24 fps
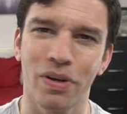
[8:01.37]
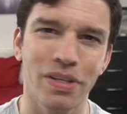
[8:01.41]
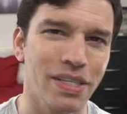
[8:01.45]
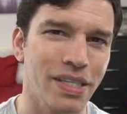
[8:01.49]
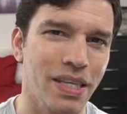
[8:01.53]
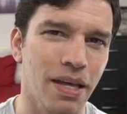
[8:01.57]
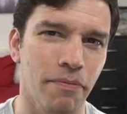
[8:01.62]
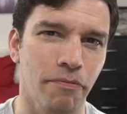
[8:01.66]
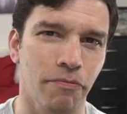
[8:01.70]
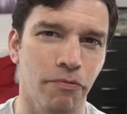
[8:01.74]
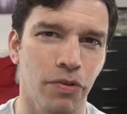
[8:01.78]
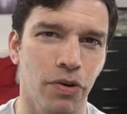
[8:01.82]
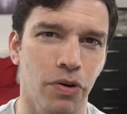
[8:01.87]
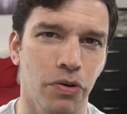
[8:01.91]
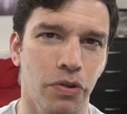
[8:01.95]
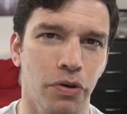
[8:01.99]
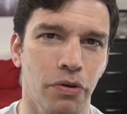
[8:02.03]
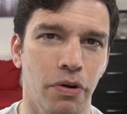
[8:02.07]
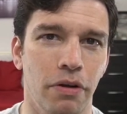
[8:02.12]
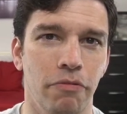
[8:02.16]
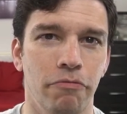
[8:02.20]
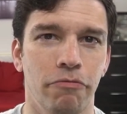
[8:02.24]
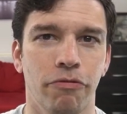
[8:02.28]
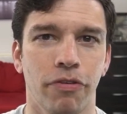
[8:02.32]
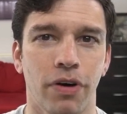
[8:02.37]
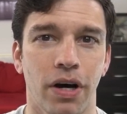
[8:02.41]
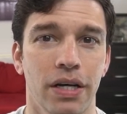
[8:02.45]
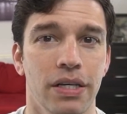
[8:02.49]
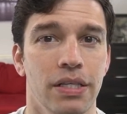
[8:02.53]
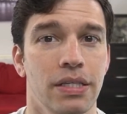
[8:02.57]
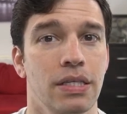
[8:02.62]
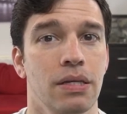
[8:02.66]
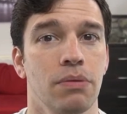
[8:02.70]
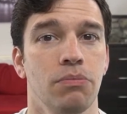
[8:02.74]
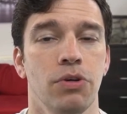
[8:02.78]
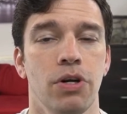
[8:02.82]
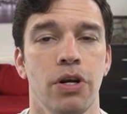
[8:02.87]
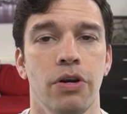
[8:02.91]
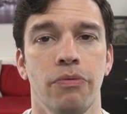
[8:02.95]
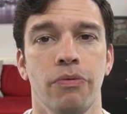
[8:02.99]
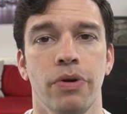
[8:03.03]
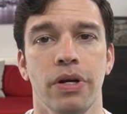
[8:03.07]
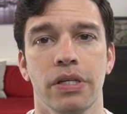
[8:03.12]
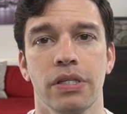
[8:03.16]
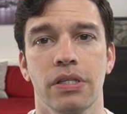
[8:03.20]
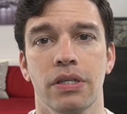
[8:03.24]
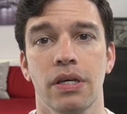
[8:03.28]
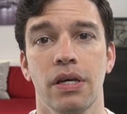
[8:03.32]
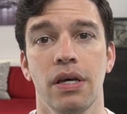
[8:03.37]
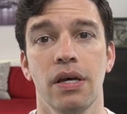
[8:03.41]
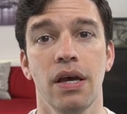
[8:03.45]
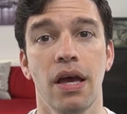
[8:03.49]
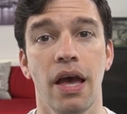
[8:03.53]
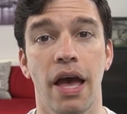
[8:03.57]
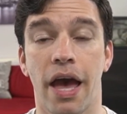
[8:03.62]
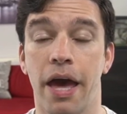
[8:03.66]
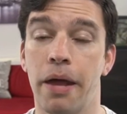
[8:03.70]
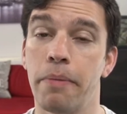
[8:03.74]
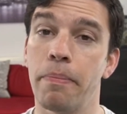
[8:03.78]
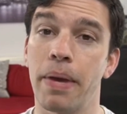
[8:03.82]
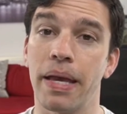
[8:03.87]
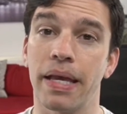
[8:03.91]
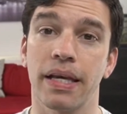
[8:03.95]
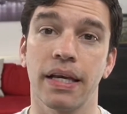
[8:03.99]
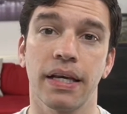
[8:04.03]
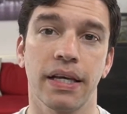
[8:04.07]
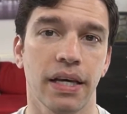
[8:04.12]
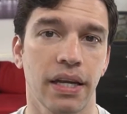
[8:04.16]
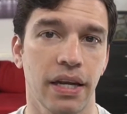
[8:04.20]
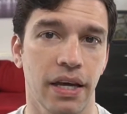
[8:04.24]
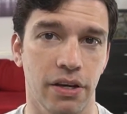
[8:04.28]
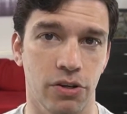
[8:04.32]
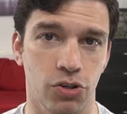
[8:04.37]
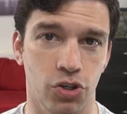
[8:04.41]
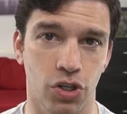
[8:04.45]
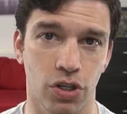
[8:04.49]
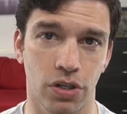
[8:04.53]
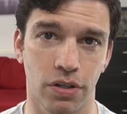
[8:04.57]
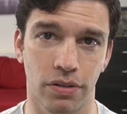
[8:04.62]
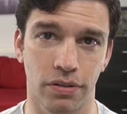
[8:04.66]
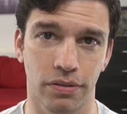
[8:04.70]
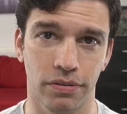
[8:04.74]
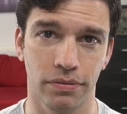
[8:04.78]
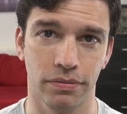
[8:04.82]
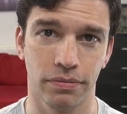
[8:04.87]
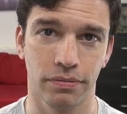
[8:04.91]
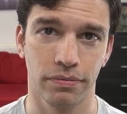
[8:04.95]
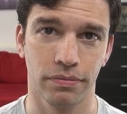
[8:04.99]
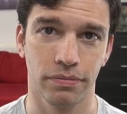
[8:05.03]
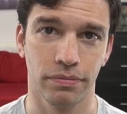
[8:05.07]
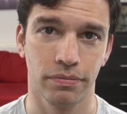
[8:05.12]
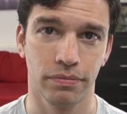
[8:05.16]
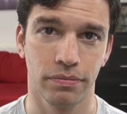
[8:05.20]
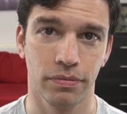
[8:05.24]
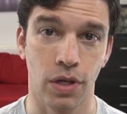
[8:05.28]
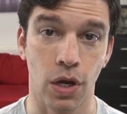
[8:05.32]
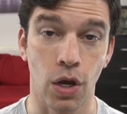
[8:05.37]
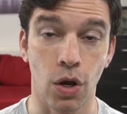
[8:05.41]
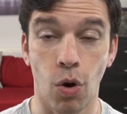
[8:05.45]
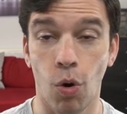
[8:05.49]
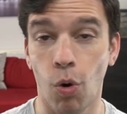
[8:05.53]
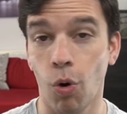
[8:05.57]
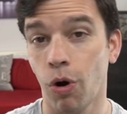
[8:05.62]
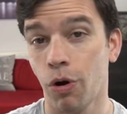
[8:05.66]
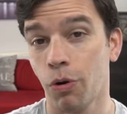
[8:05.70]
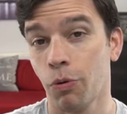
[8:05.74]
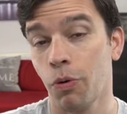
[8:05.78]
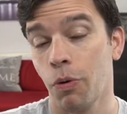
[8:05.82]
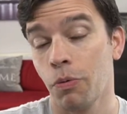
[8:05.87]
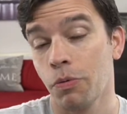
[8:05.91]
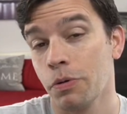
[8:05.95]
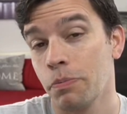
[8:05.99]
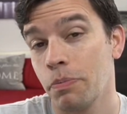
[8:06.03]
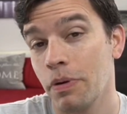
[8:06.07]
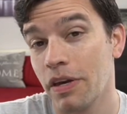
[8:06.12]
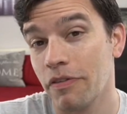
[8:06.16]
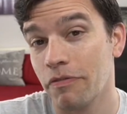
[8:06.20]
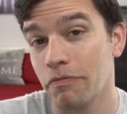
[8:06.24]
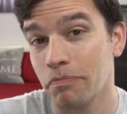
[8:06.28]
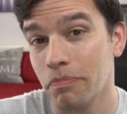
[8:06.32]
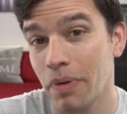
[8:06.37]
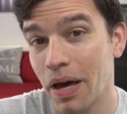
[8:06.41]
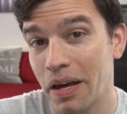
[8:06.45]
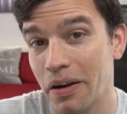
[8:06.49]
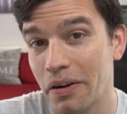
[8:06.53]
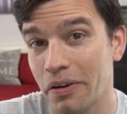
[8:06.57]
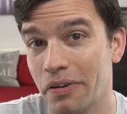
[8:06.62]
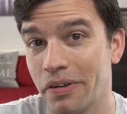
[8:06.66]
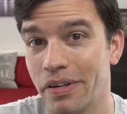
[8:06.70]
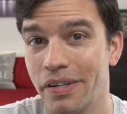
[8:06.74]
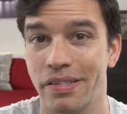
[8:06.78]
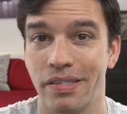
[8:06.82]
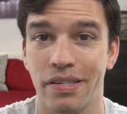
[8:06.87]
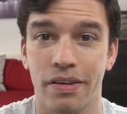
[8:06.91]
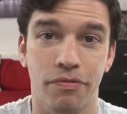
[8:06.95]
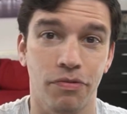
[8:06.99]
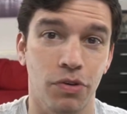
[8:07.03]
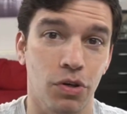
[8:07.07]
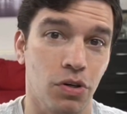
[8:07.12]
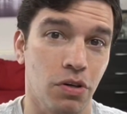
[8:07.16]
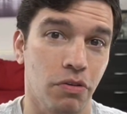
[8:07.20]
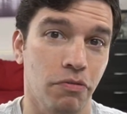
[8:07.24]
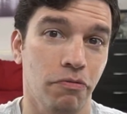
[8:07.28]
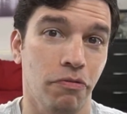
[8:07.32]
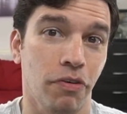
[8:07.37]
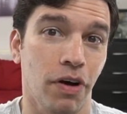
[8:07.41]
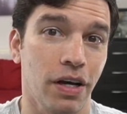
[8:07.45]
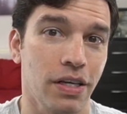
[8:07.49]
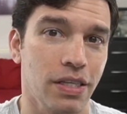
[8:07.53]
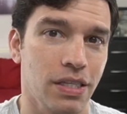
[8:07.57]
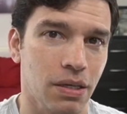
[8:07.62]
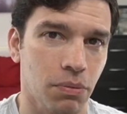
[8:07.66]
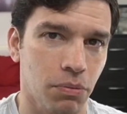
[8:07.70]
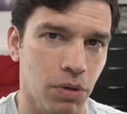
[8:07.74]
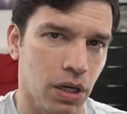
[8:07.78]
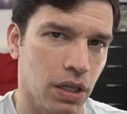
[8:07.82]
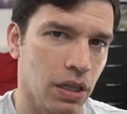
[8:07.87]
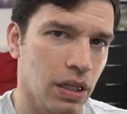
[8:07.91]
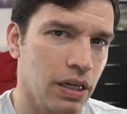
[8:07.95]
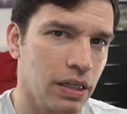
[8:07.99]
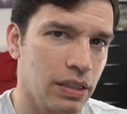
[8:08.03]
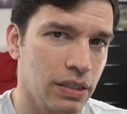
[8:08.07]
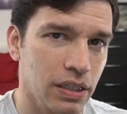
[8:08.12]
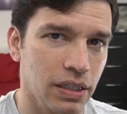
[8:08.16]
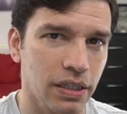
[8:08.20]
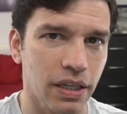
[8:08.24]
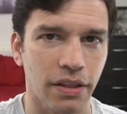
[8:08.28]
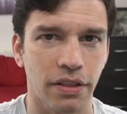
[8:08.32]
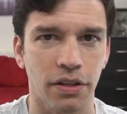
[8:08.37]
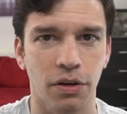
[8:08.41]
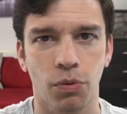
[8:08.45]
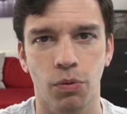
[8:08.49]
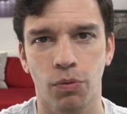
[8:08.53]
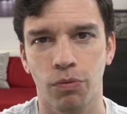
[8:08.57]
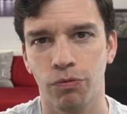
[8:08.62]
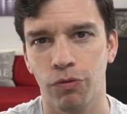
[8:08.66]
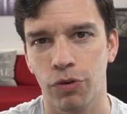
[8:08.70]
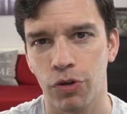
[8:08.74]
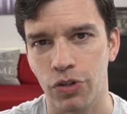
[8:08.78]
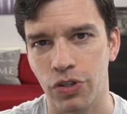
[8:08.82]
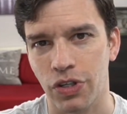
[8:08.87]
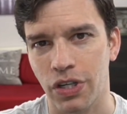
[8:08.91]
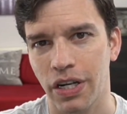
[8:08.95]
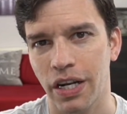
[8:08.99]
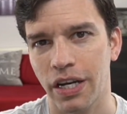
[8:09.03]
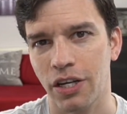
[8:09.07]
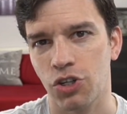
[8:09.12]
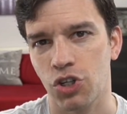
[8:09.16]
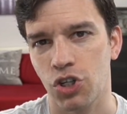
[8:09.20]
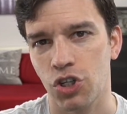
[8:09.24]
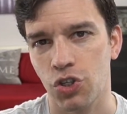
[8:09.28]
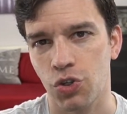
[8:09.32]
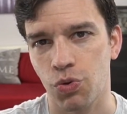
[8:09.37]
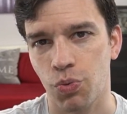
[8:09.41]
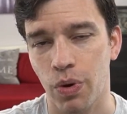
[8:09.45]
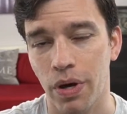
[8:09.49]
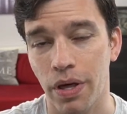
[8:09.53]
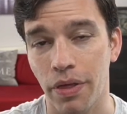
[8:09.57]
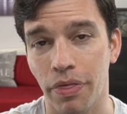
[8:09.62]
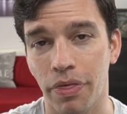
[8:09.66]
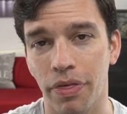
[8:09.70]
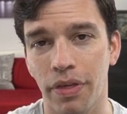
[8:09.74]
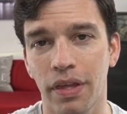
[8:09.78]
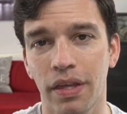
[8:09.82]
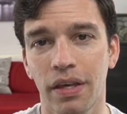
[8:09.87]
step further and find someone in risk and make a connection. Or what would be even better is if you could find someone on LinkedIn that they're first connections with